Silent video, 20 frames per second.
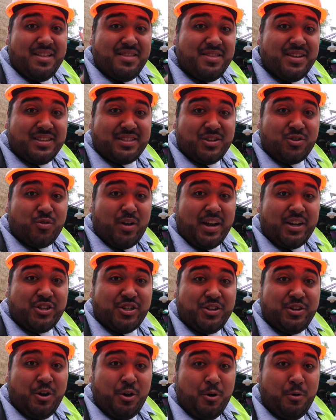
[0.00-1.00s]
This
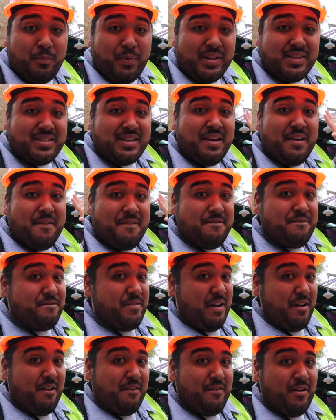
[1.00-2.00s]
attraction opens
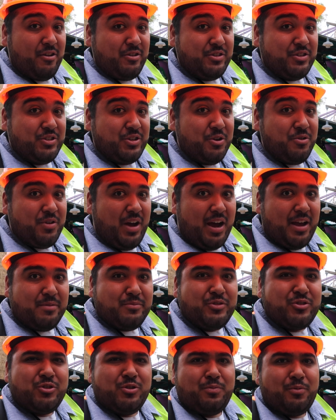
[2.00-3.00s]
very, very soon. I
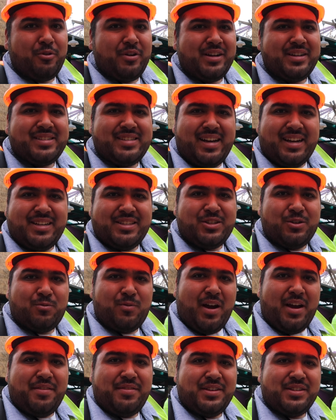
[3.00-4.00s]
am super excited to
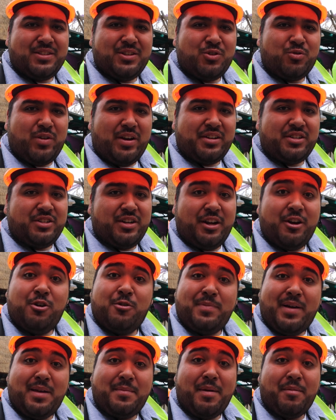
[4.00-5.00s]
ride this attraction. I
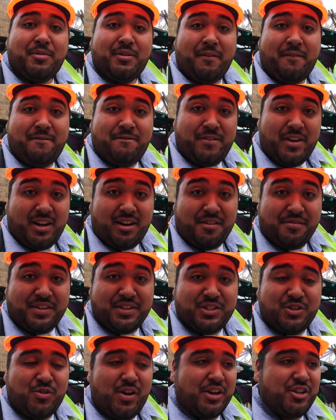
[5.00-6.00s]
hope I am able to fit on
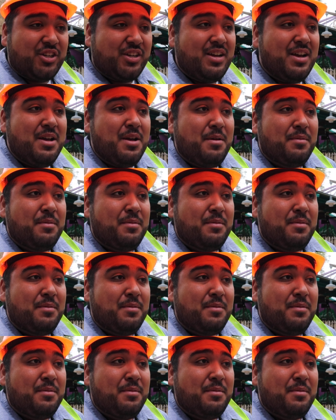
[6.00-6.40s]
this attraction.